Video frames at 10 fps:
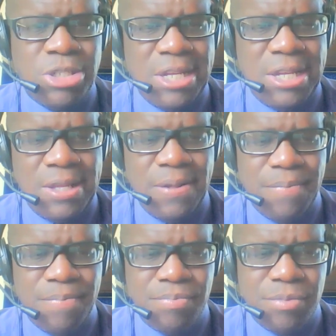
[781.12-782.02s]

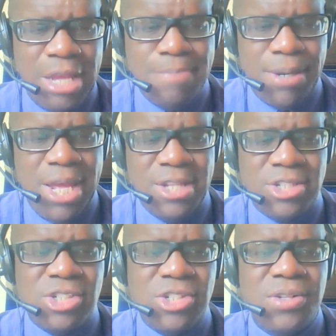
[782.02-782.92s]
putting in
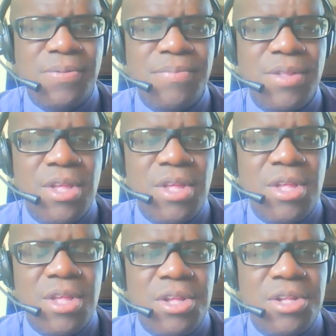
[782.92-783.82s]
place
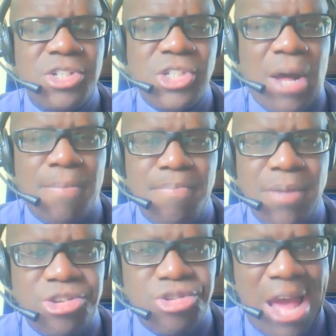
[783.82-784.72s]
some
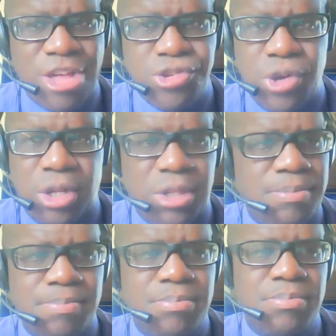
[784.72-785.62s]
international
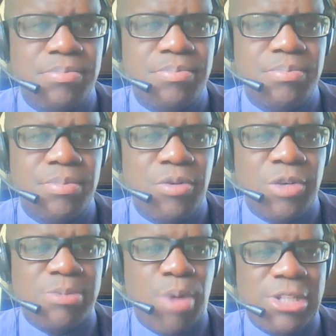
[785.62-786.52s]

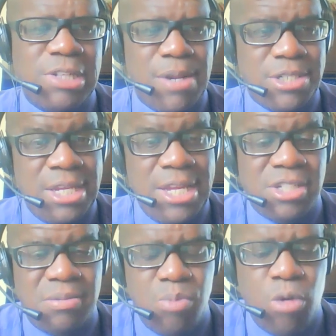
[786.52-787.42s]
responsibility.
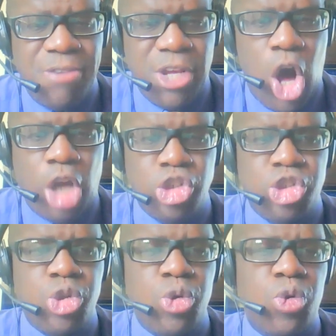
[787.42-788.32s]
He's moving
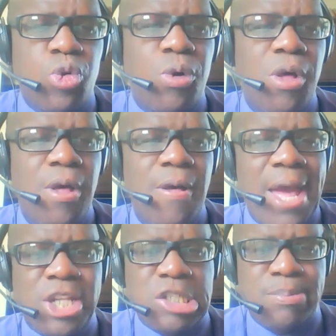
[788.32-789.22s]
on to
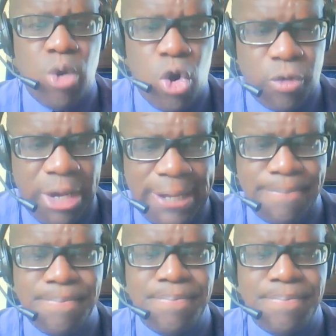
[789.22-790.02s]
exploring